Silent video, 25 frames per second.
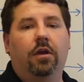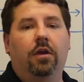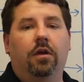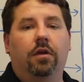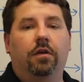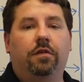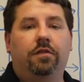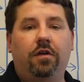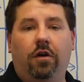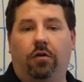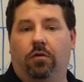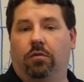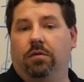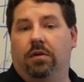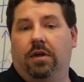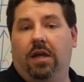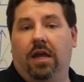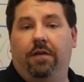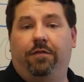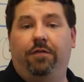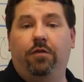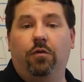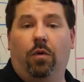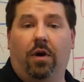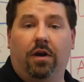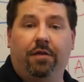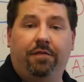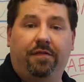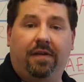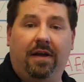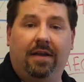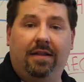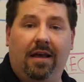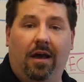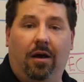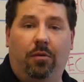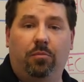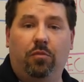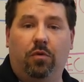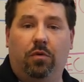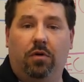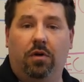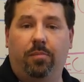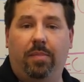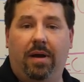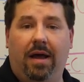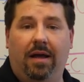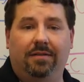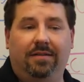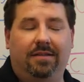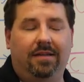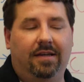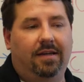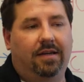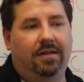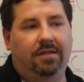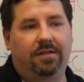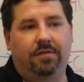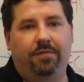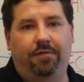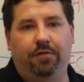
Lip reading: So if you want to find out more about this,